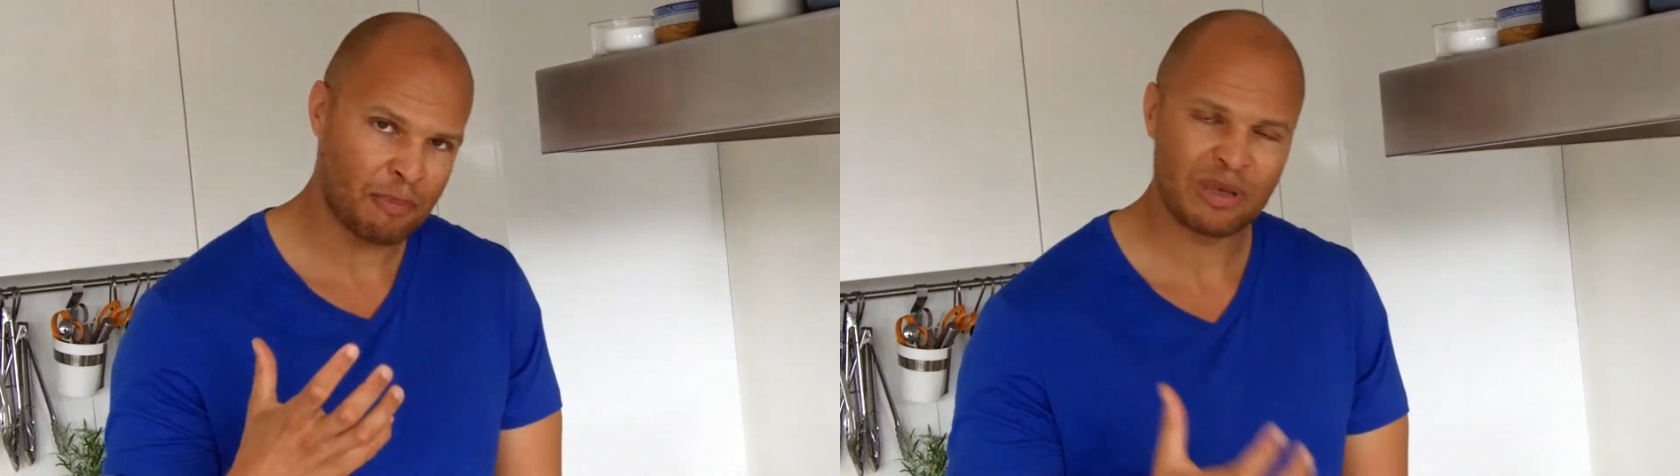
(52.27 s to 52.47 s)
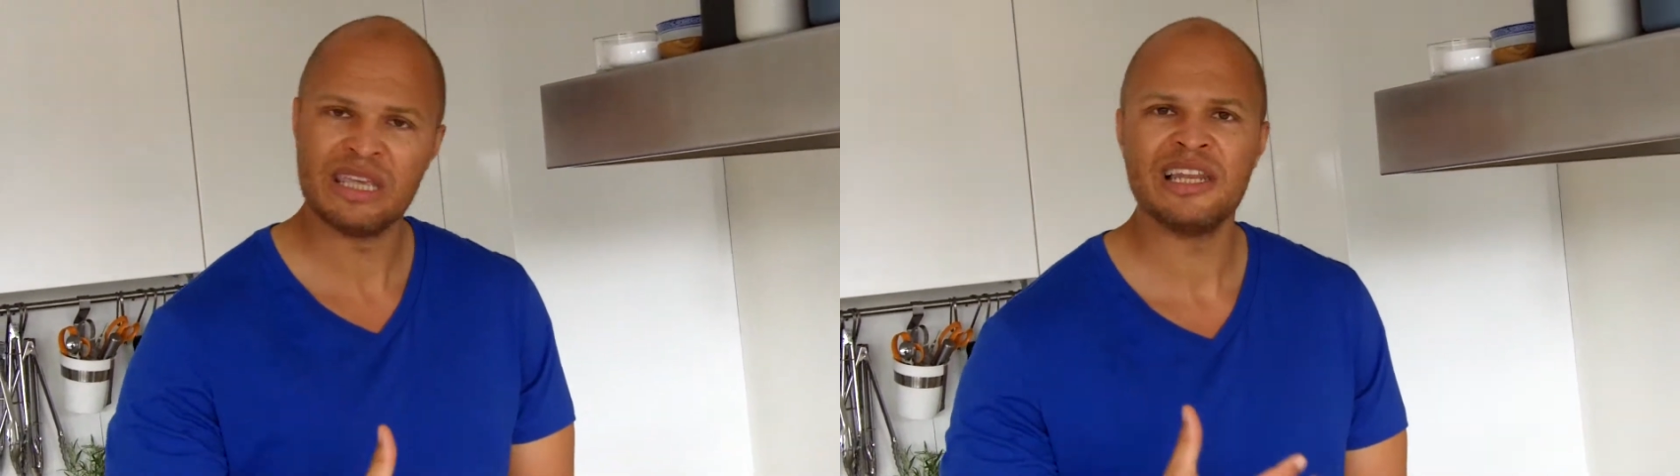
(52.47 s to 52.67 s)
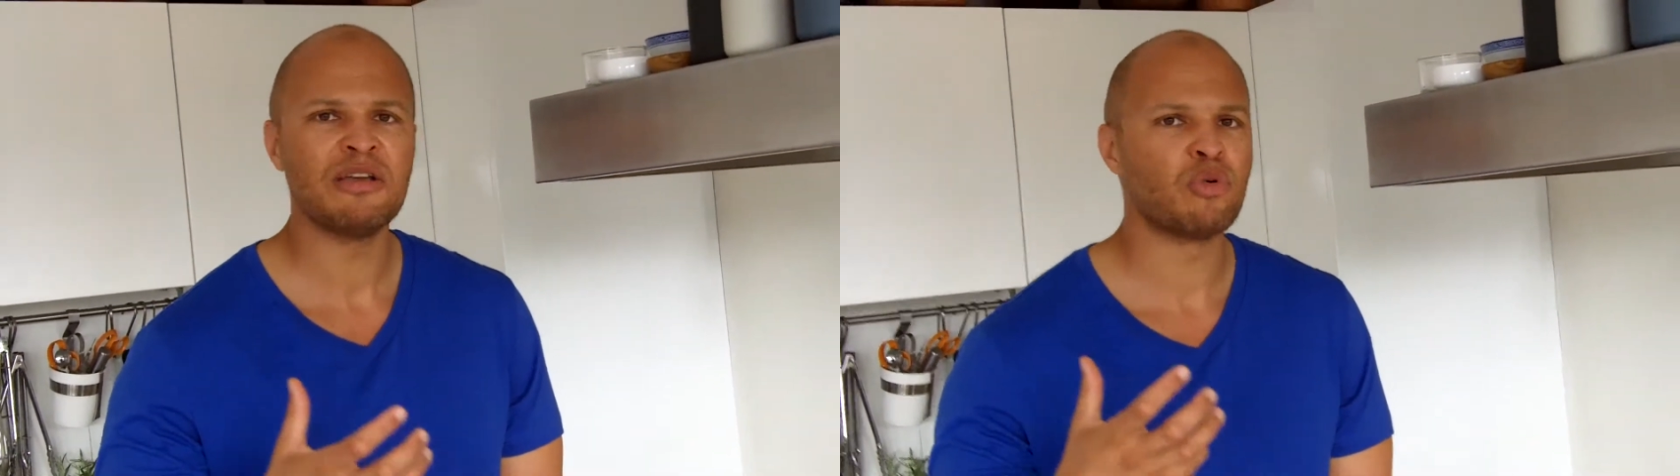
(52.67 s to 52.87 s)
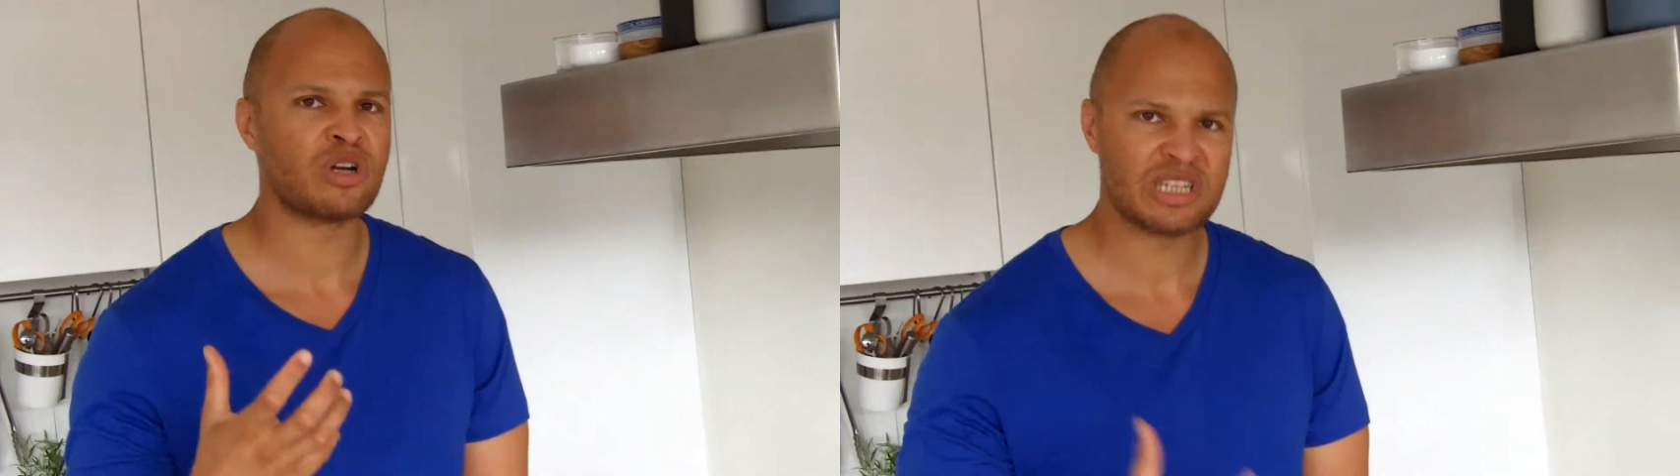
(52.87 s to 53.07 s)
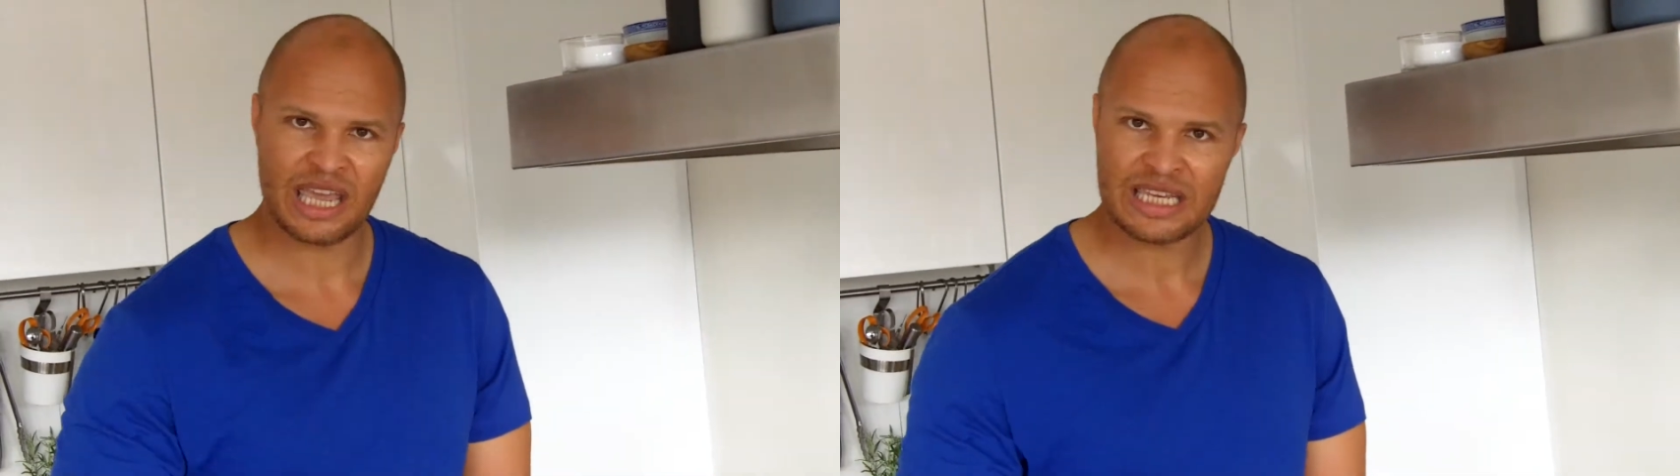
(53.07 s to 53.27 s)
appealing,
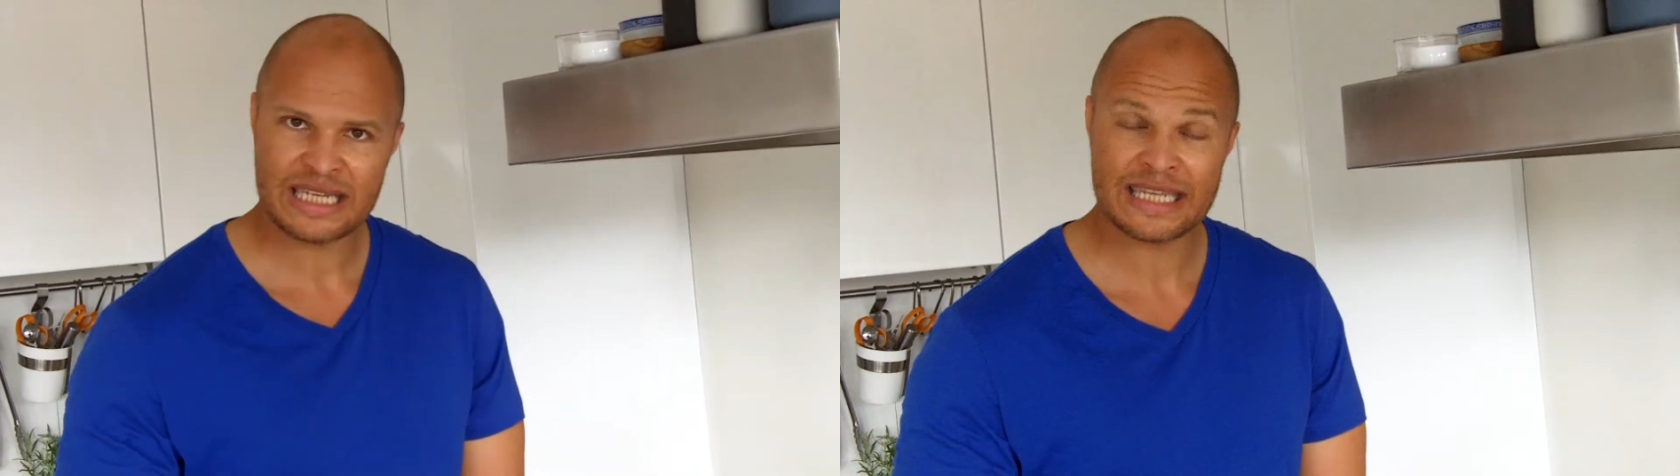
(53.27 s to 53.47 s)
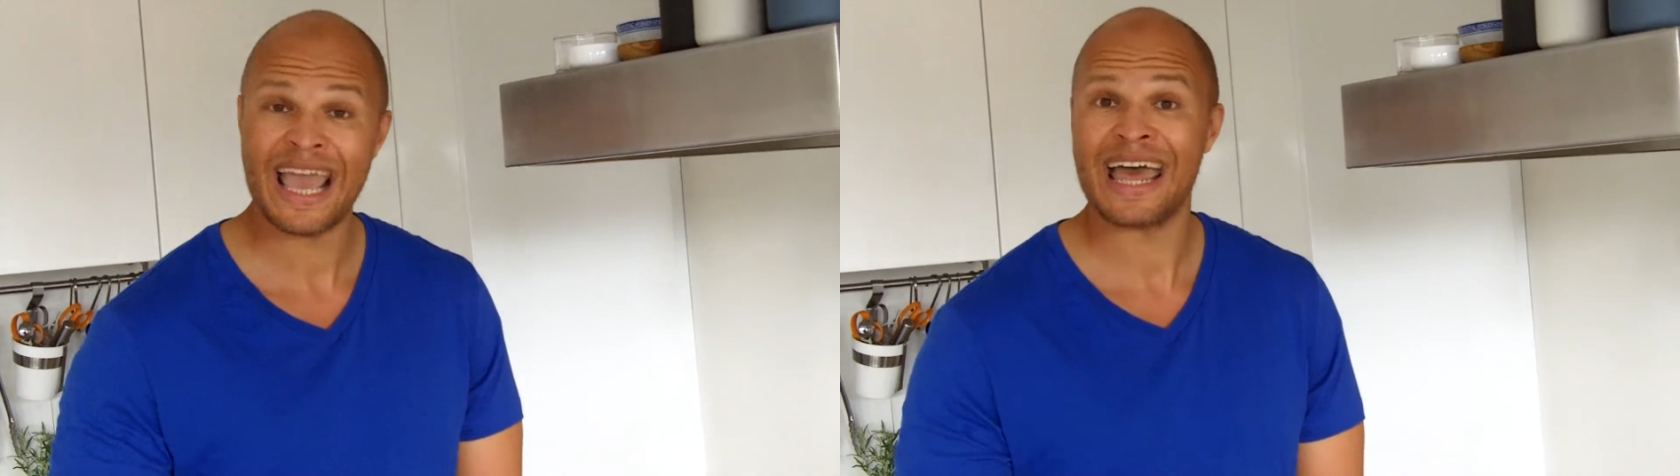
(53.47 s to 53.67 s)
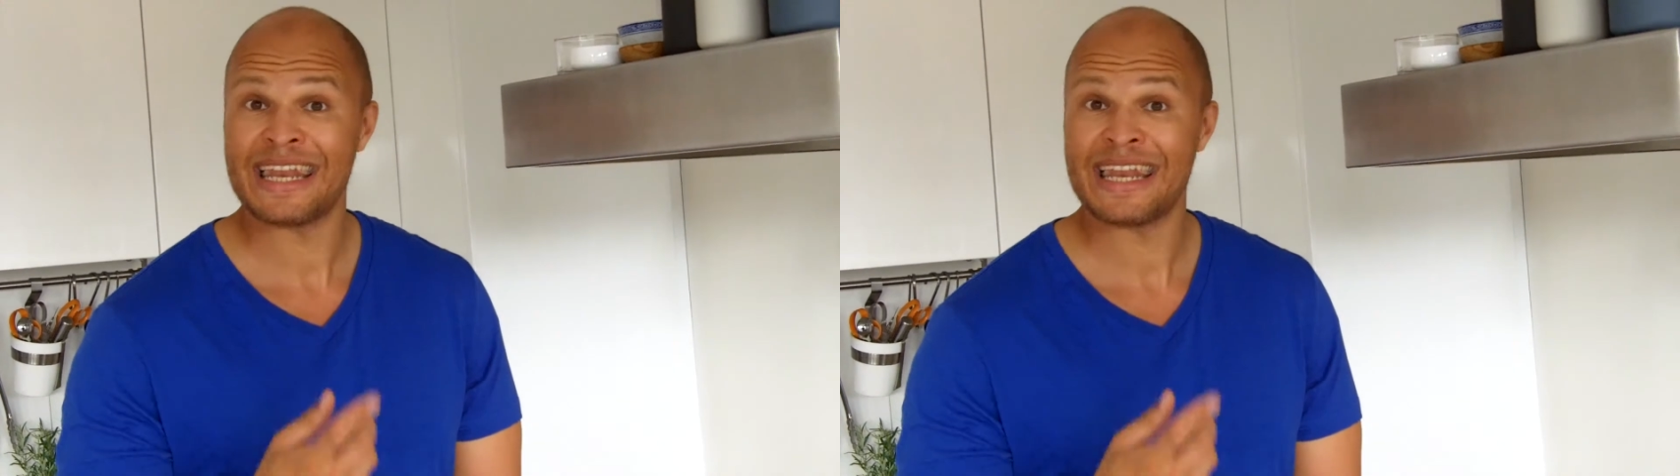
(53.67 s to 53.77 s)
more tasty,